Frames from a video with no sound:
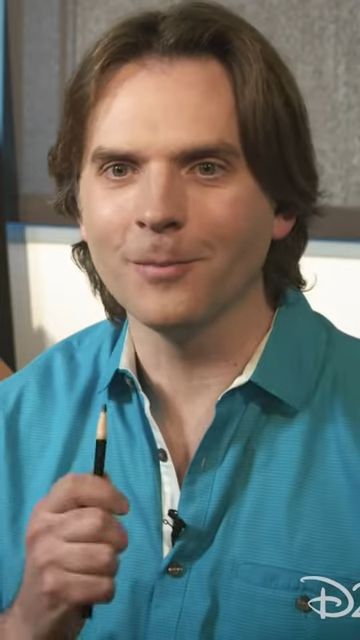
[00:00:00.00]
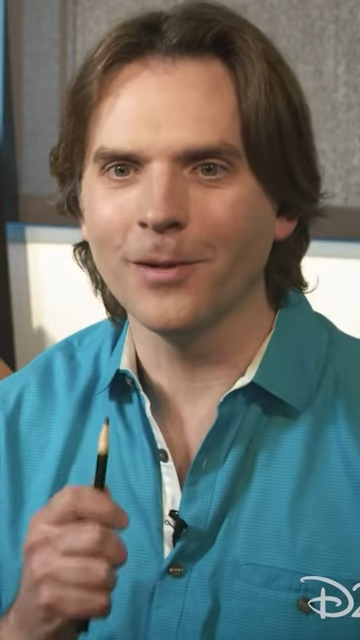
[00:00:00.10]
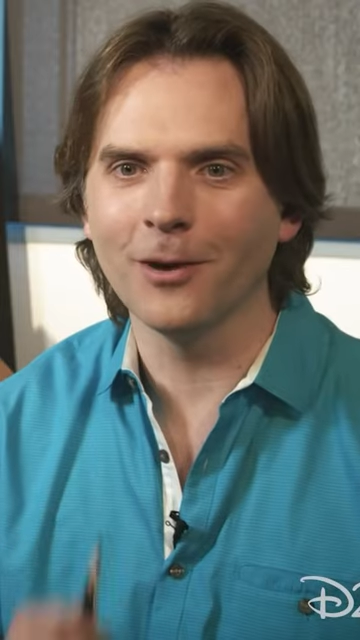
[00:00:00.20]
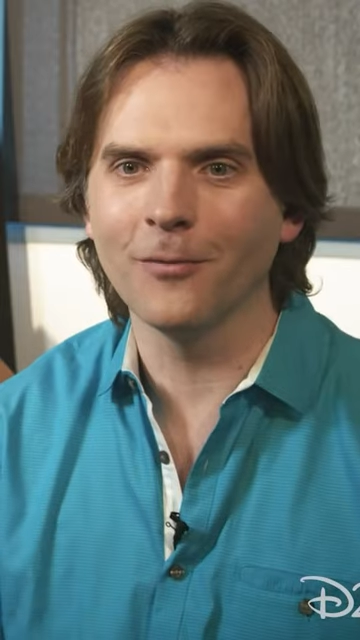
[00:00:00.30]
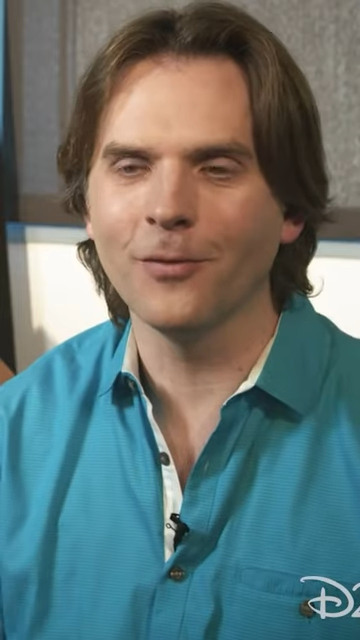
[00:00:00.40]

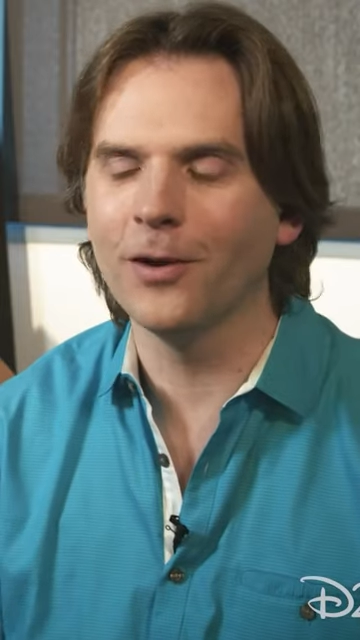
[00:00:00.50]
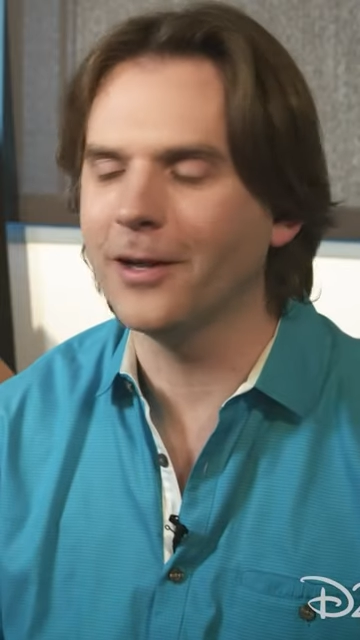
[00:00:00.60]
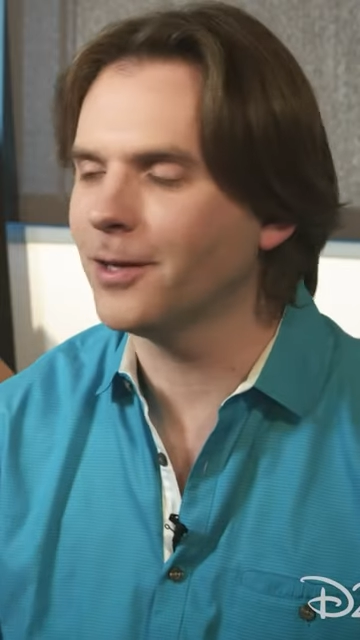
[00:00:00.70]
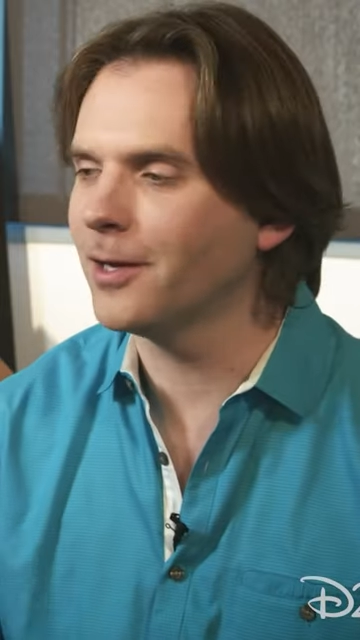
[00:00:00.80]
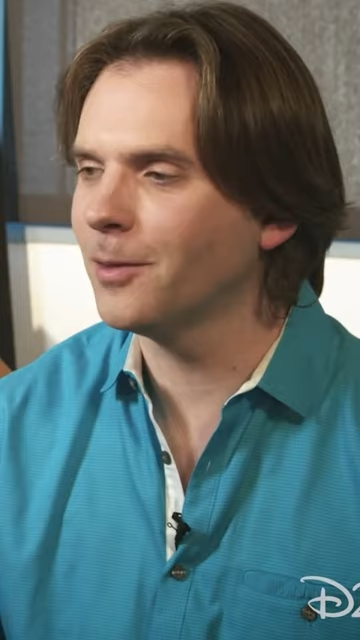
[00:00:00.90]
Howard finally
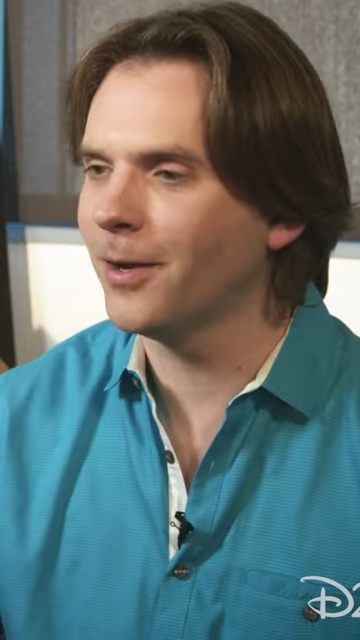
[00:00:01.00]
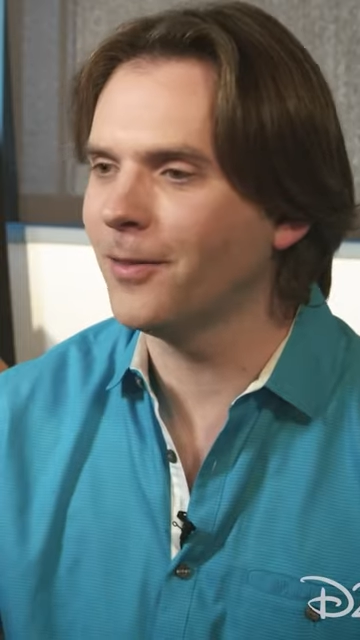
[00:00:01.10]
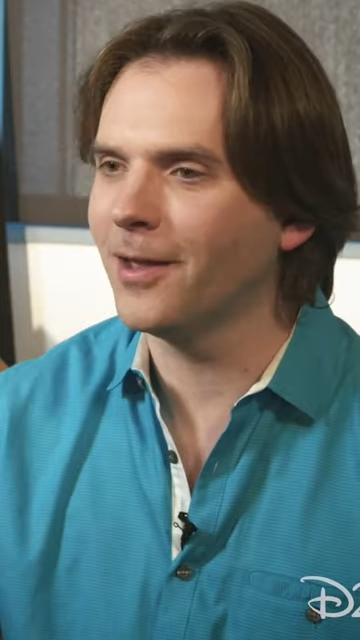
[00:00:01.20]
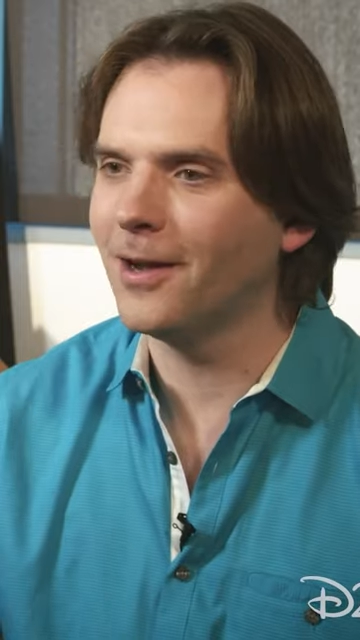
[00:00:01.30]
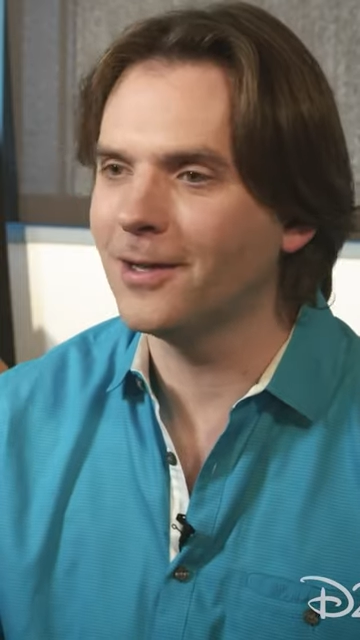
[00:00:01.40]
decided
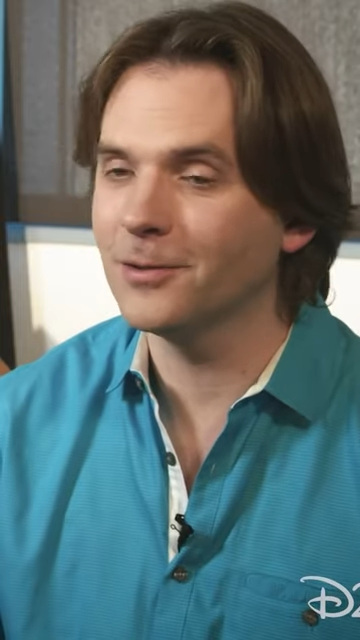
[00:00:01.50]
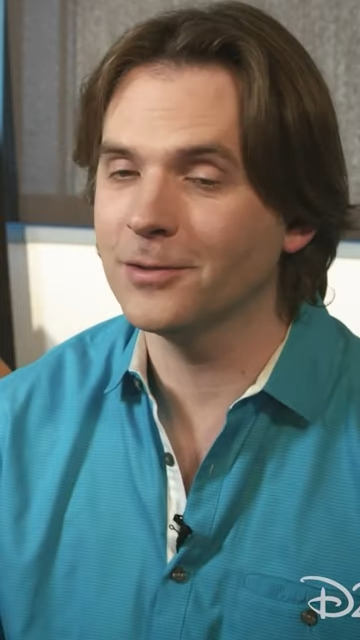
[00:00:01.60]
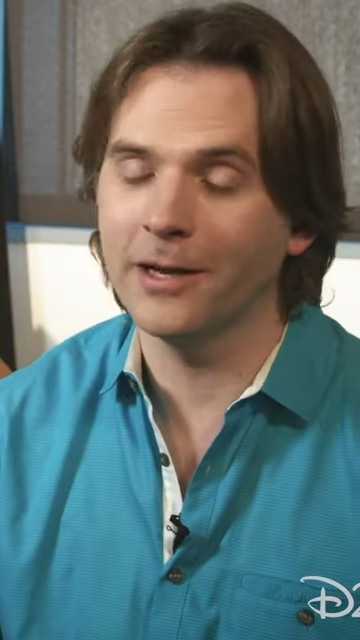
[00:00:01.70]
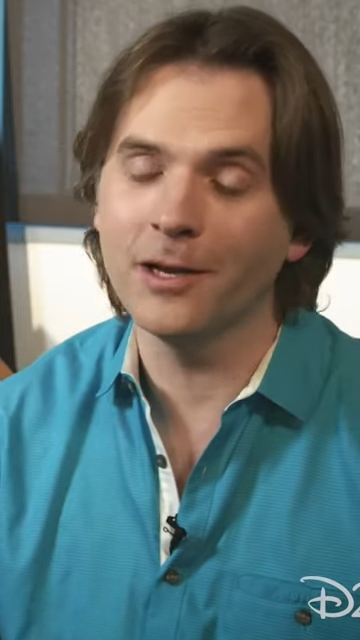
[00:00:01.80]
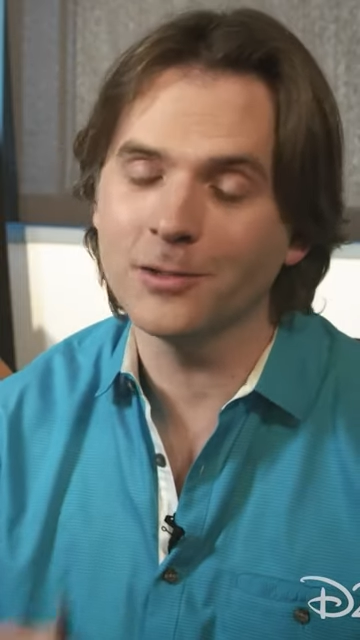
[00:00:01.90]
on centering
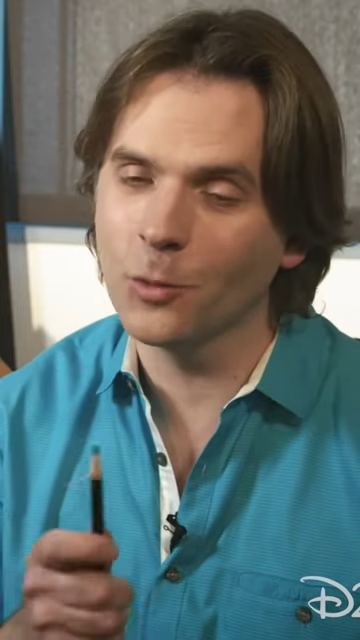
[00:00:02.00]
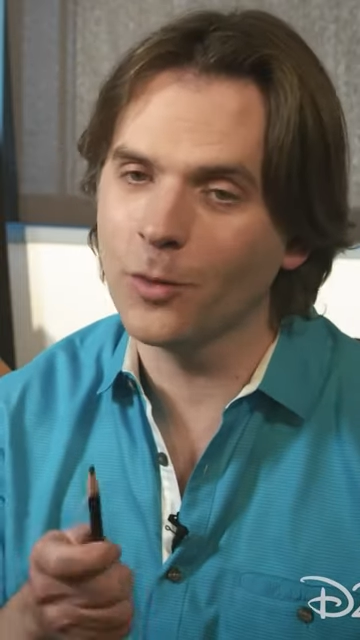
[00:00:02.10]
the film